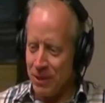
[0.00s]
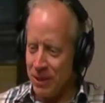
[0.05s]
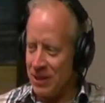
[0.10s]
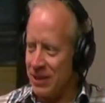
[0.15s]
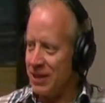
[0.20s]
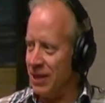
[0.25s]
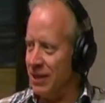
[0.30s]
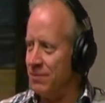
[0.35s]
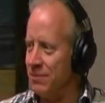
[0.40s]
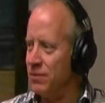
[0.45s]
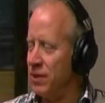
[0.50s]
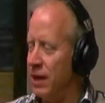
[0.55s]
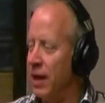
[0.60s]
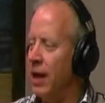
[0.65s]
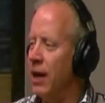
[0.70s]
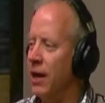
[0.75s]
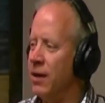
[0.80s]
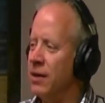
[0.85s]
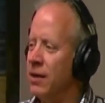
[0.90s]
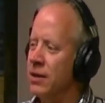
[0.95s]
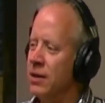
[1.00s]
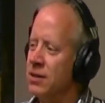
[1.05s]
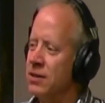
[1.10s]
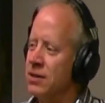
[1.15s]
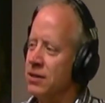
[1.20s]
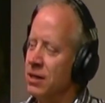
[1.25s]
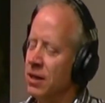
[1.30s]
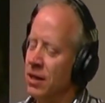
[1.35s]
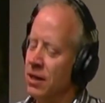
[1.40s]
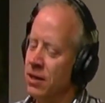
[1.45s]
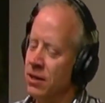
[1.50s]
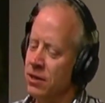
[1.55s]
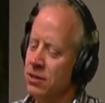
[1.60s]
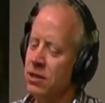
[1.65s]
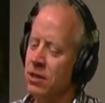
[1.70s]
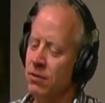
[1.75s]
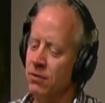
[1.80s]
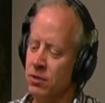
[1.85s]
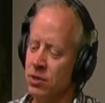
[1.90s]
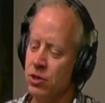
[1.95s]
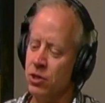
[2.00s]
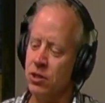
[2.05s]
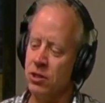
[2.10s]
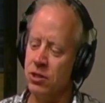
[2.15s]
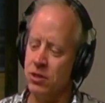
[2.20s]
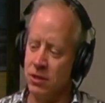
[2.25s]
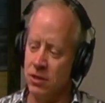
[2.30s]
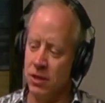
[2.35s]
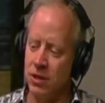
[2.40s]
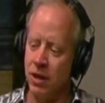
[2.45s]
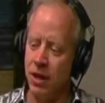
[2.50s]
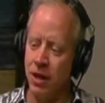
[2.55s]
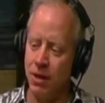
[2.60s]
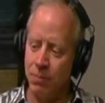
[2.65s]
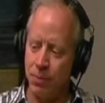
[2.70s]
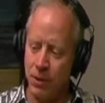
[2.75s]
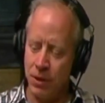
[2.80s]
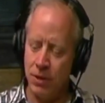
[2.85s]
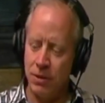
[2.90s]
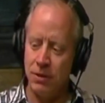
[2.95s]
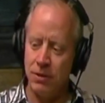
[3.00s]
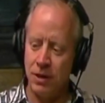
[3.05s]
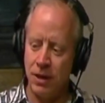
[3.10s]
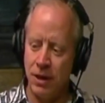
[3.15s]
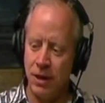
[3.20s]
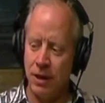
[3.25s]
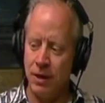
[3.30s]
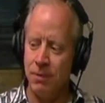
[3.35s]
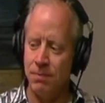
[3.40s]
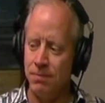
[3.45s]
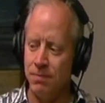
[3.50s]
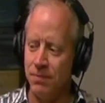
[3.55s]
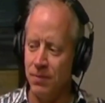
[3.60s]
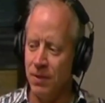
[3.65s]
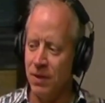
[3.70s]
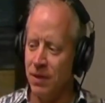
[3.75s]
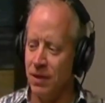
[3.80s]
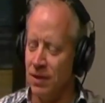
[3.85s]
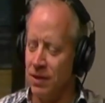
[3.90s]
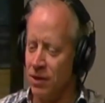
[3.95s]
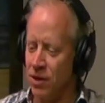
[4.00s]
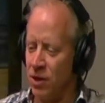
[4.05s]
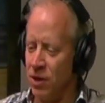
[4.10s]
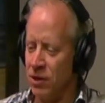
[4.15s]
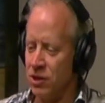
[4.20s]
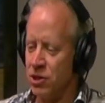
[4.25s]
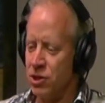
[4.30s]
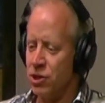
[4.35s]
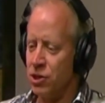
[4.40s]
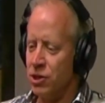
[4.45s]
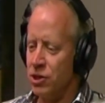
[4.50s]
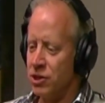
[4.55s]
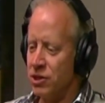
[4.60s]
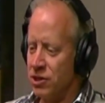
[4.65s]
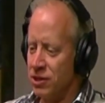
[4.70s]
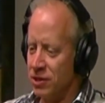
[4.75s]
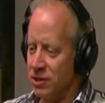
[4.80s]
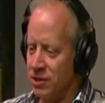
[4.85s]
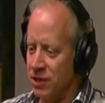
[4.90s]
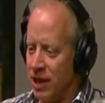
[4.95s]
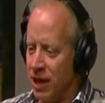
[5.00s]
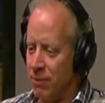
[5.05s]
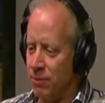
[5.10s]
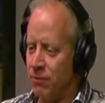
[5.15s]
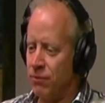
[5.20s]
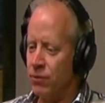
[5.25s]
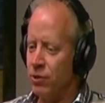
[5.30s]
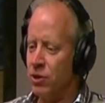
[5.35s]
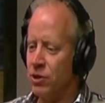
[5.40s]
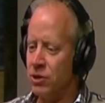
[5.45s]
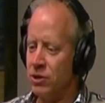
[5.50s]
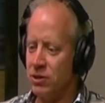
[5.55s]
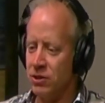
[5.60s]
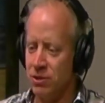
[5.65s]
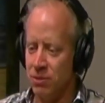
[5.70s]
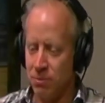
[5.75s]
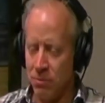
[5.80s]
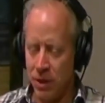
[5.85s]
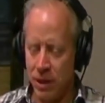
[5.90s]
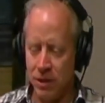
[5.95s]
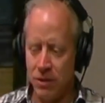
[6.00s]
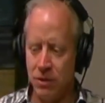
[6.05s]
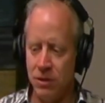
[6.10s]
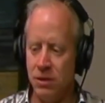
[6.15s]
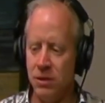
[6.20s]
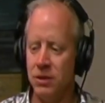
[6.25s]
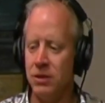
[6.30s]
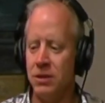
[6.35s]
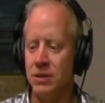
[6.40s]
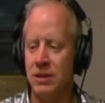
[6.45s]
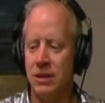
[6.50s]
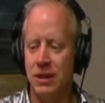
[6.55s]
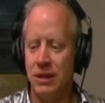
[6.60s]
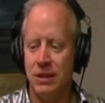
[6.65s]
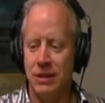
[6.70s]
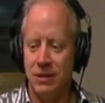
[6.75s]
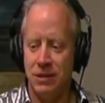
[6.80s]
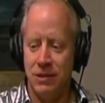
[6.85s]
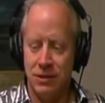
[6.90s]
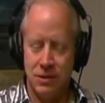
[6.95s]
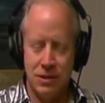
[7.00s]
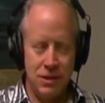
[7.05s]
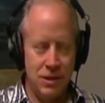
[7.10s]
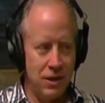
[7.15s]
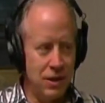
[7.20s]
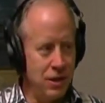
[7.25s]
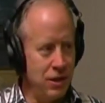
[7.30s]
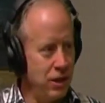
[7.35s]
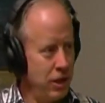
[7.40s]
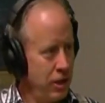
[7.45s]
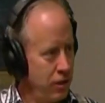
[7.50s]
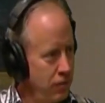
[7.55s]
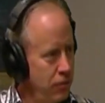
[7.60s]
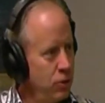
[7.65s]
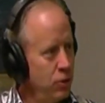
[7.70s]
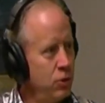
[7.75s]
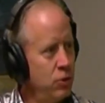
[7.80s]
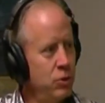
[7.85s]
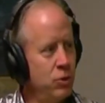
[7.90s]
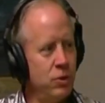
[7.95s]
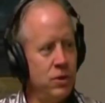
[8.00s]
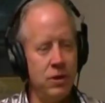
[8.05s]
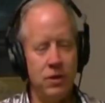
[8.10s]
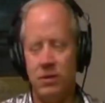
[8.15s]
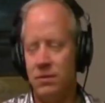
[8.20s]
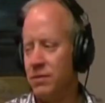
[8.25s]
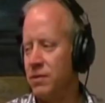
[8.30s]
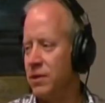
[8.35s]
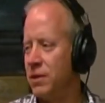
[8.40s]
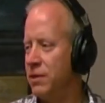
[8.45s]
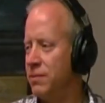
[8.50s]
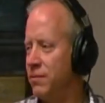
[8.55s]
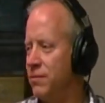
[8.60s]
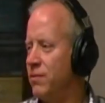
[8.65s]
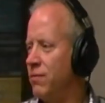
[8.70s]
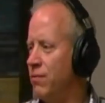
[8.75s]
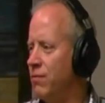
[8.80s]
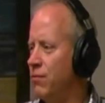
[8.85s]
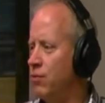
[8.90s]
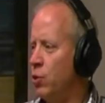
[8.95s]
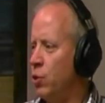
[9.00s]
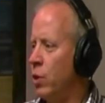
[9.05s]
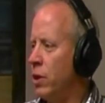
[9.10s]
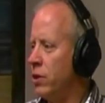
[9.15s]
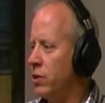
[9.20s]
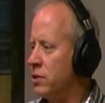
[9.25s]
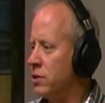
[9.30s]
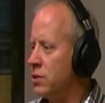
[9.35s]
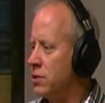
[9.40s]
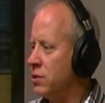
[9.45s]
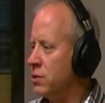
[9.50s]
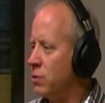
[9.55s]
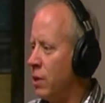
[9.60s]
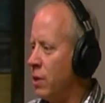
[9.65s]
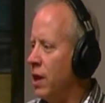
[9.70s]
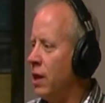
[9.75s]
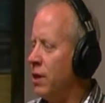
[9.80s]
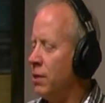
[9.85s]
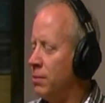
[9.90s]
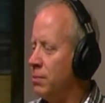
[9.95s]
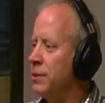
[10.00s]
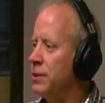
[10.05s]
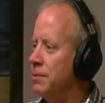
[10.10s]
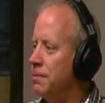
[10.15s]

But yeah, it's there's several churches in Nampa, College Church and Nampa First and Bethel and Lakeview and a few others as well. But,